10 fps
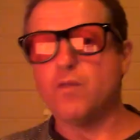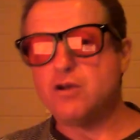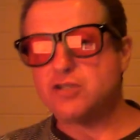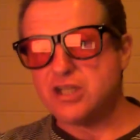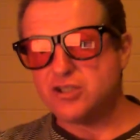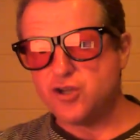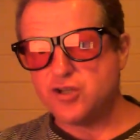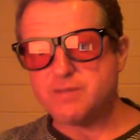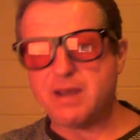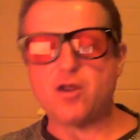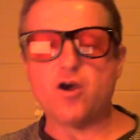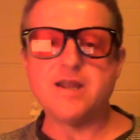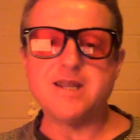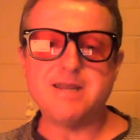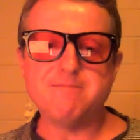those concerns about
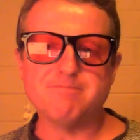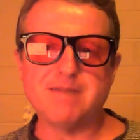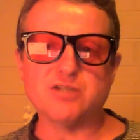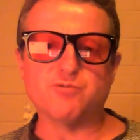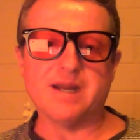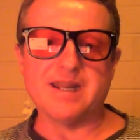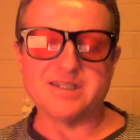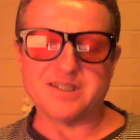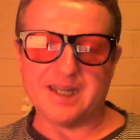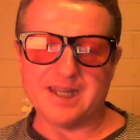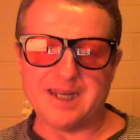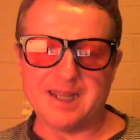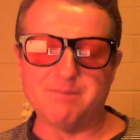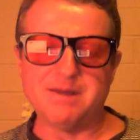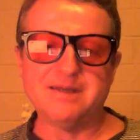iodine is really a
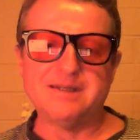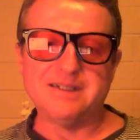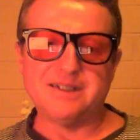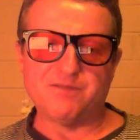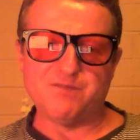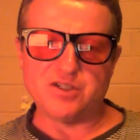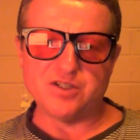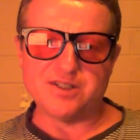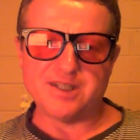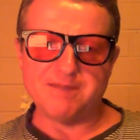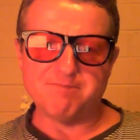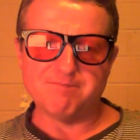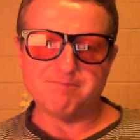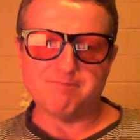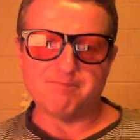selenium deficiency.
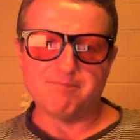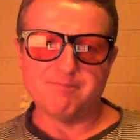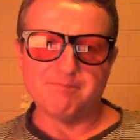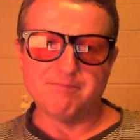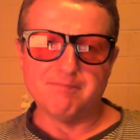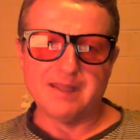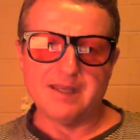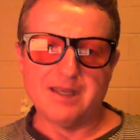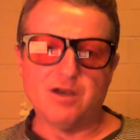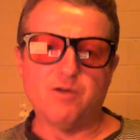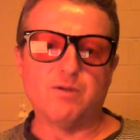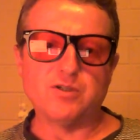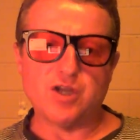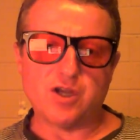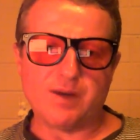
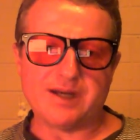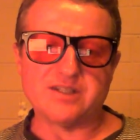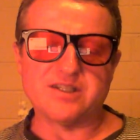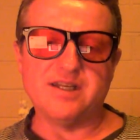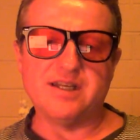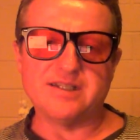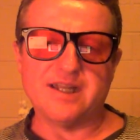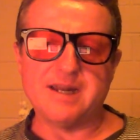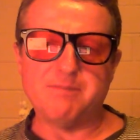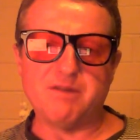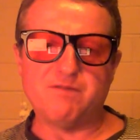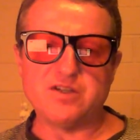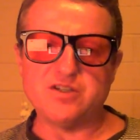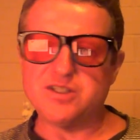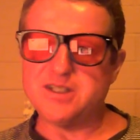Once you correct the selenium
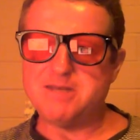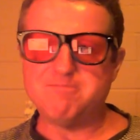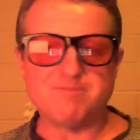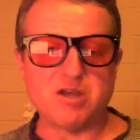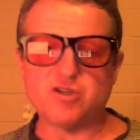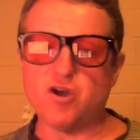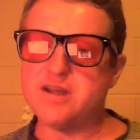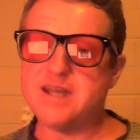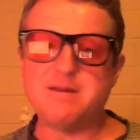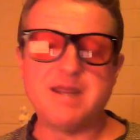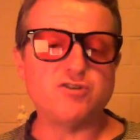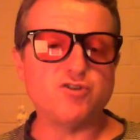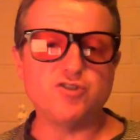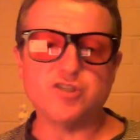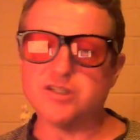deficiency, those iodine
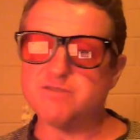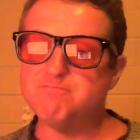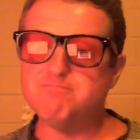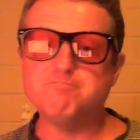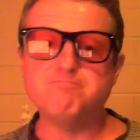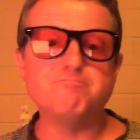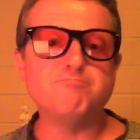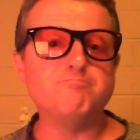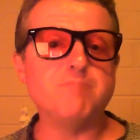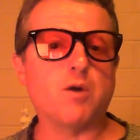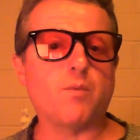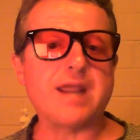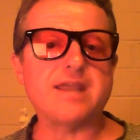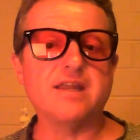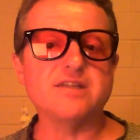issues just
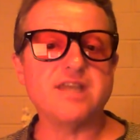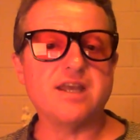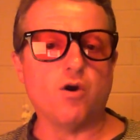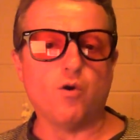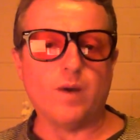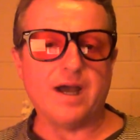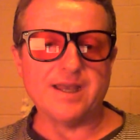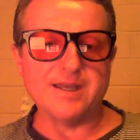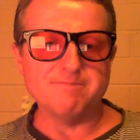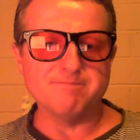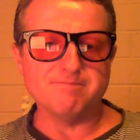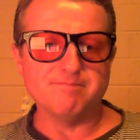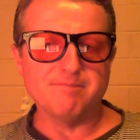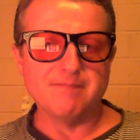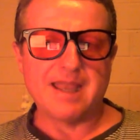miraculously go away.
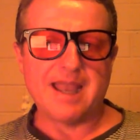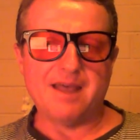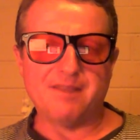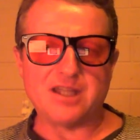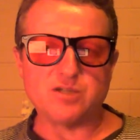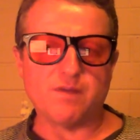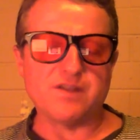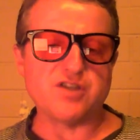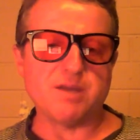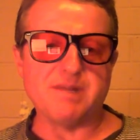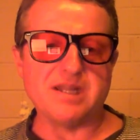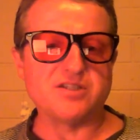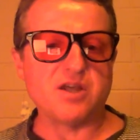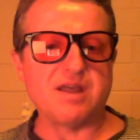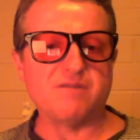And that's why the Japanese
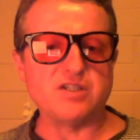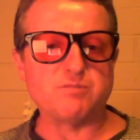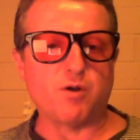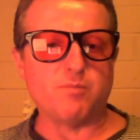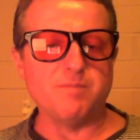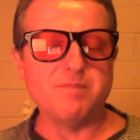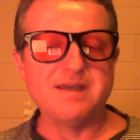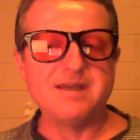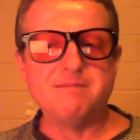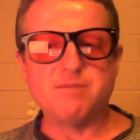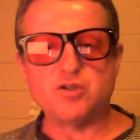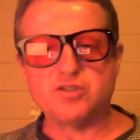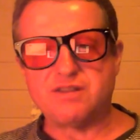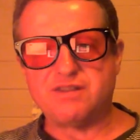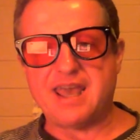don't have this problem,
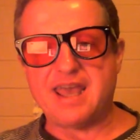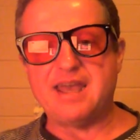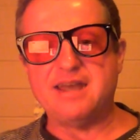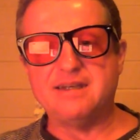because their